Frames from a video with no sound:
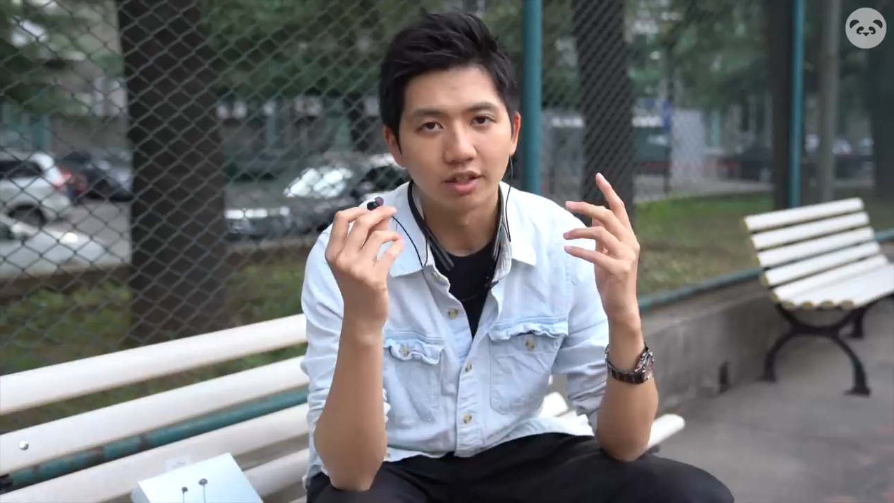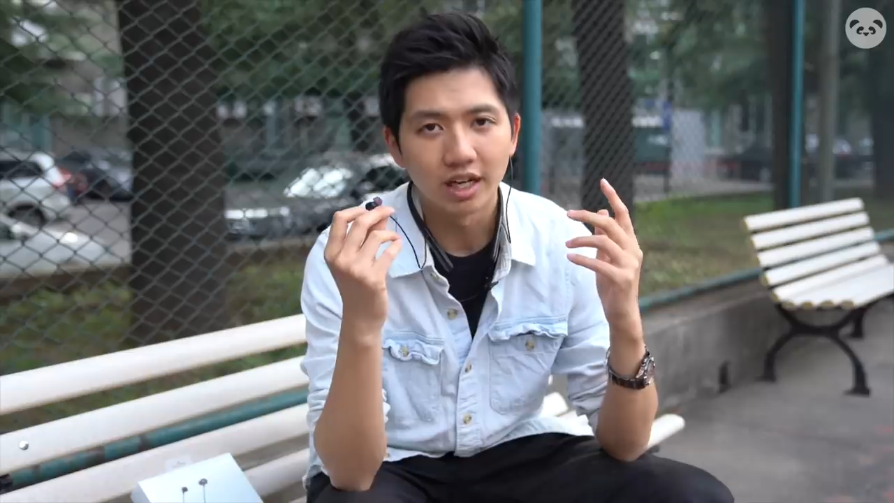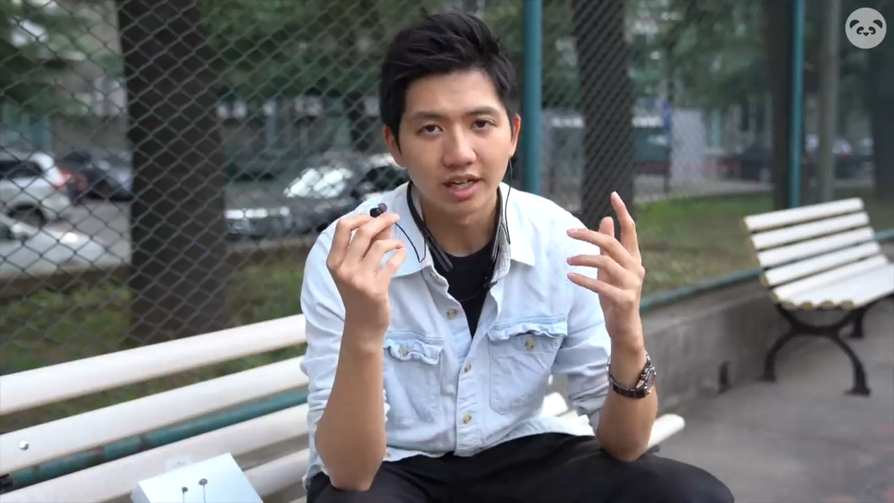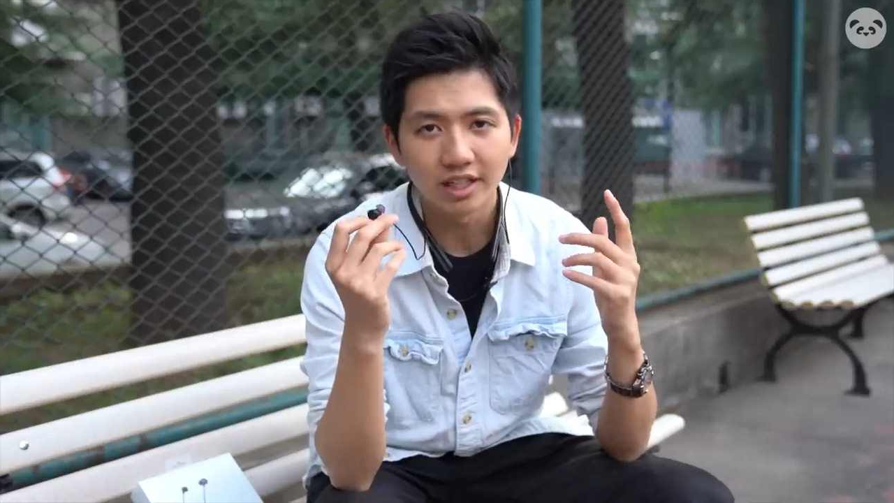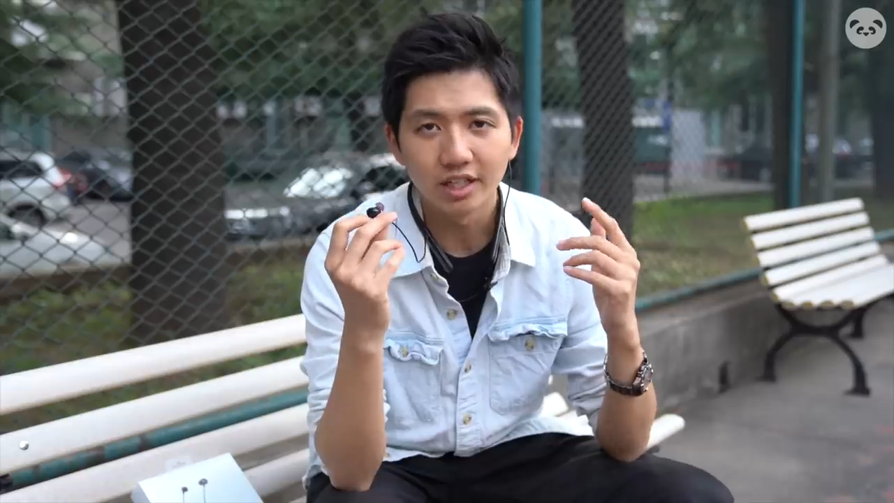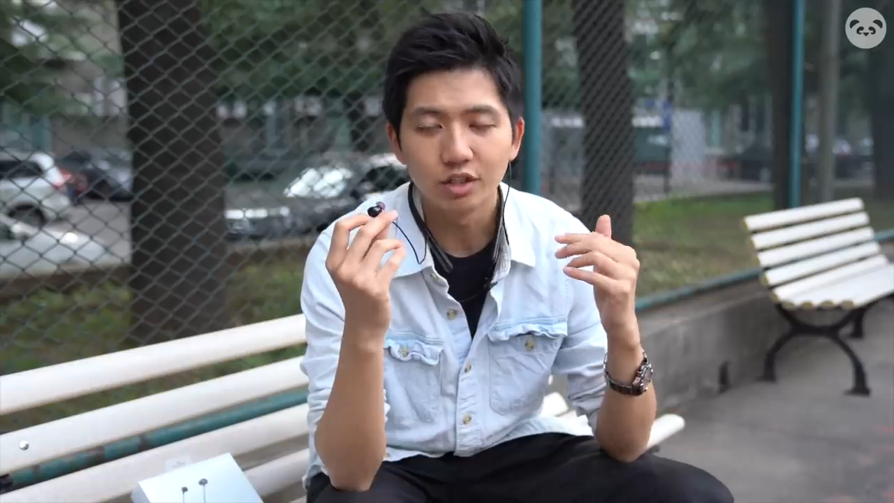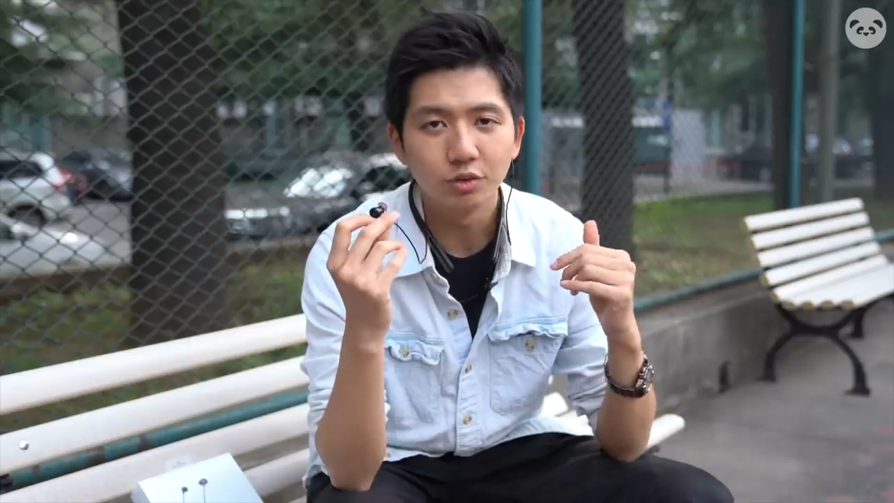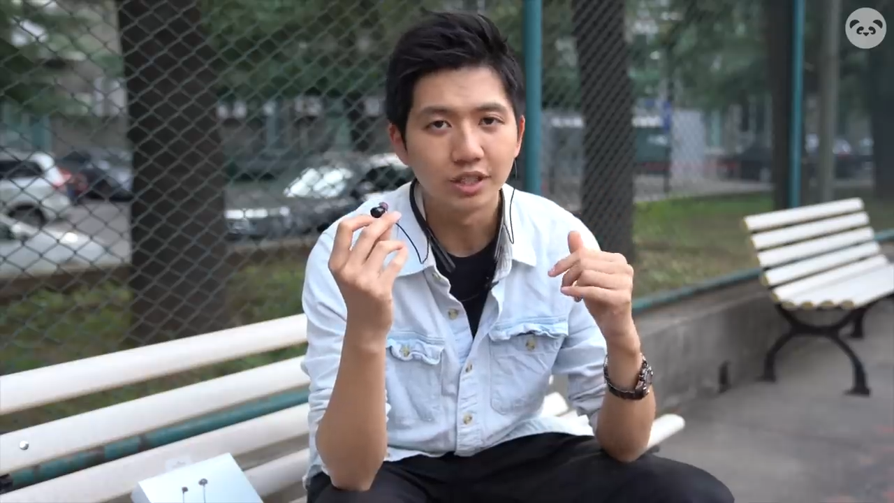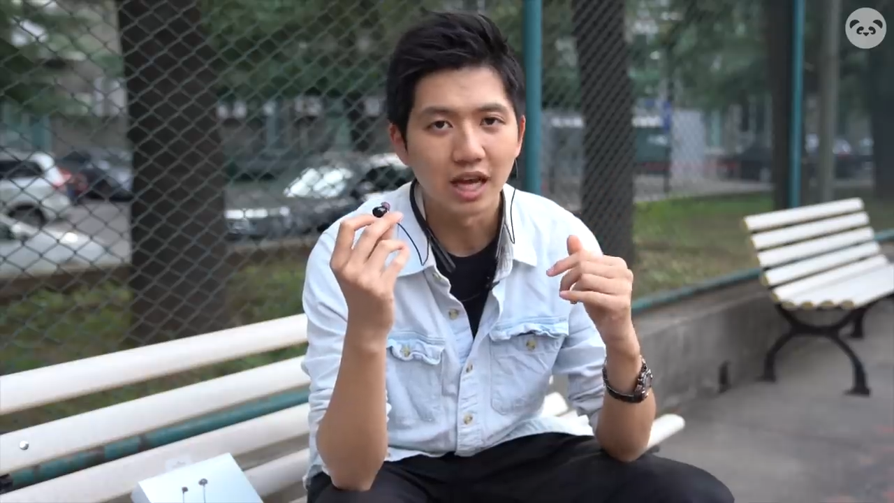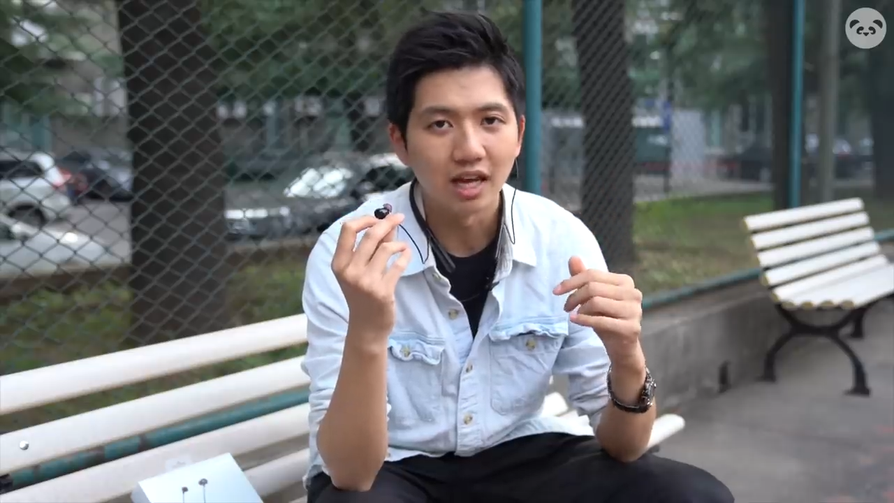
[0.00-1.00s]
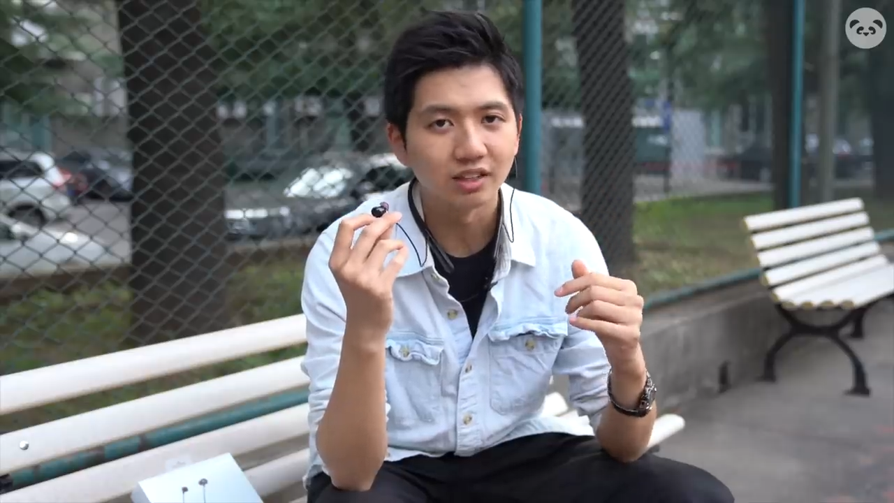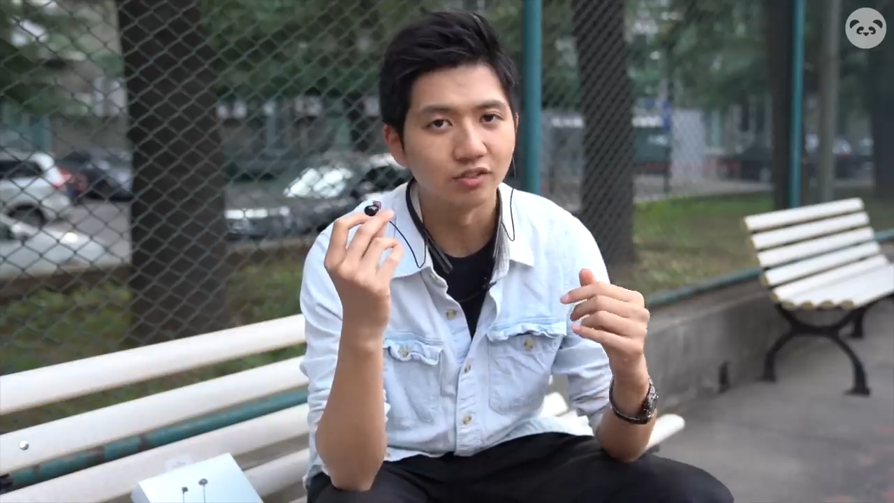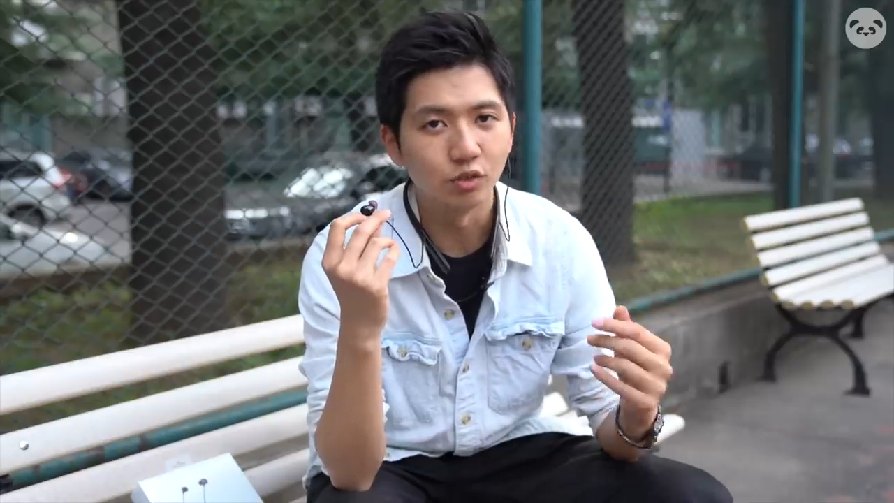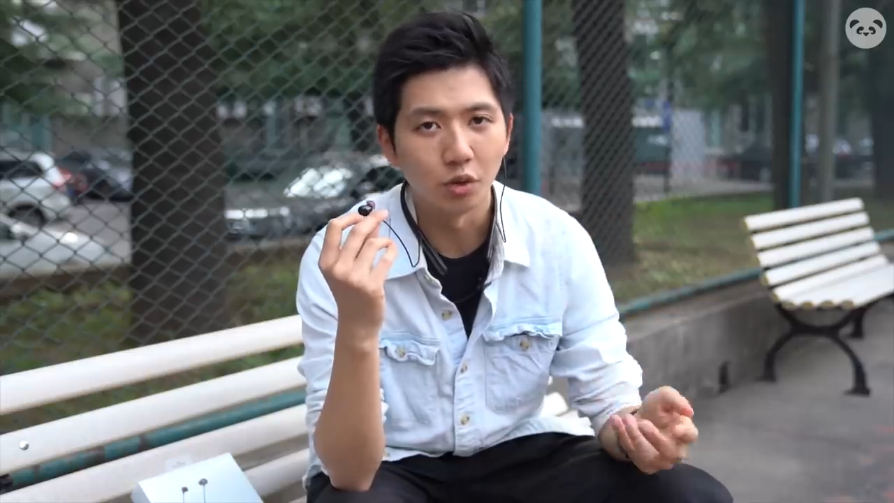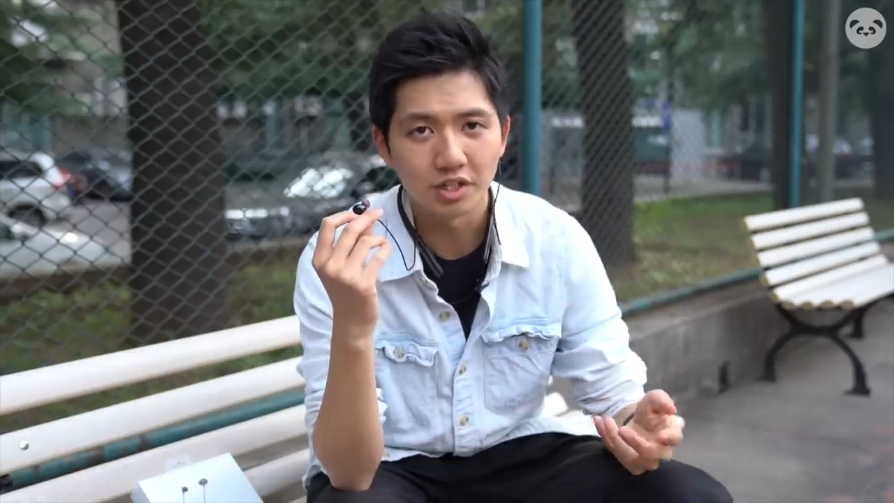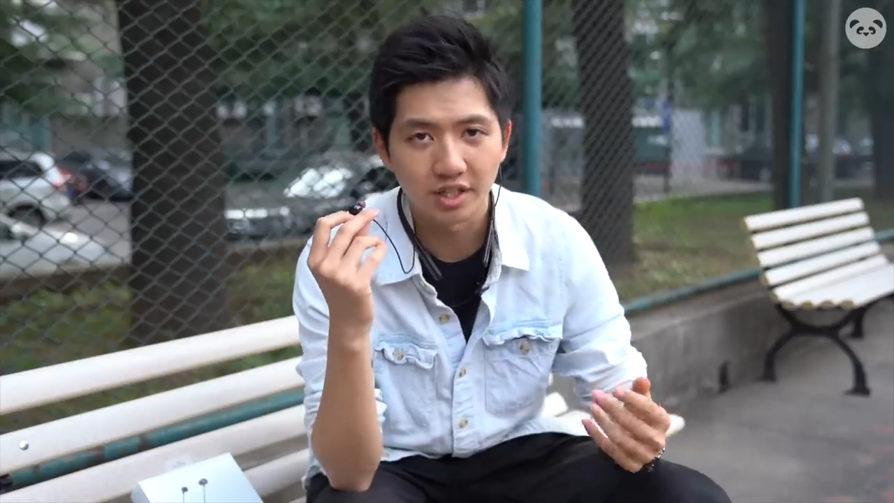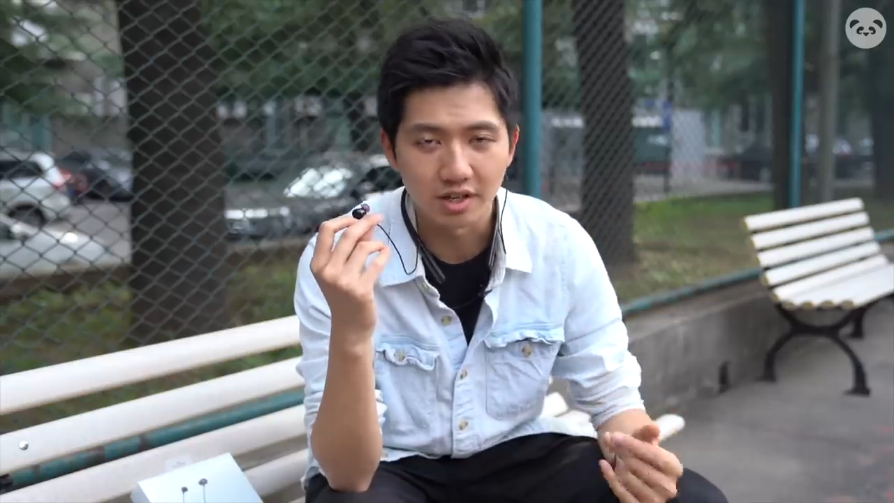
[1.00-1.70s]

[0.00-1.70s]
getting into the active noise